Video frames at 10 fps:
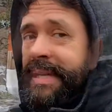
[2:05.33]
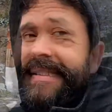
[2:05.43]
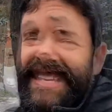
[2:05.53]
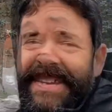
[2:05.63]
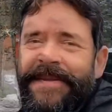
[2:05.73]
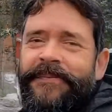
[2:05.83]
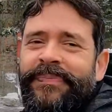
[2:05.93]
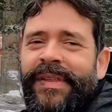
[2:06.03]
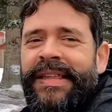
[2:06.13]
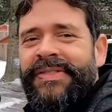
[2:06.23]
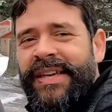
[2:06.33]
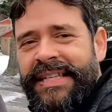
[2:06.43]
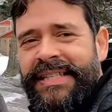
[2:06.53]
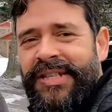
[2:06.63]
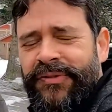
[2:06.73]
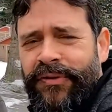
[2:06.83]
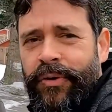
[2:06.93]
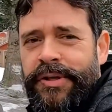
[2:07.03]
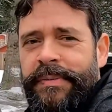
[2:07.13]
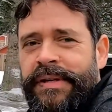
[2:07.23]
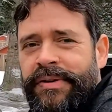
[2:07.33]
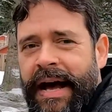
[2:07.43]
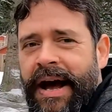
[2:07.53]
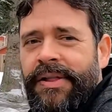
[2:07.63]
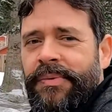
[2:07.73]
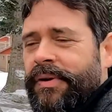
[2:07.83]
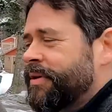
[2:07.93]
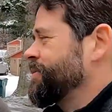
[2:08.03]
because this is a 4-speed. So how in the world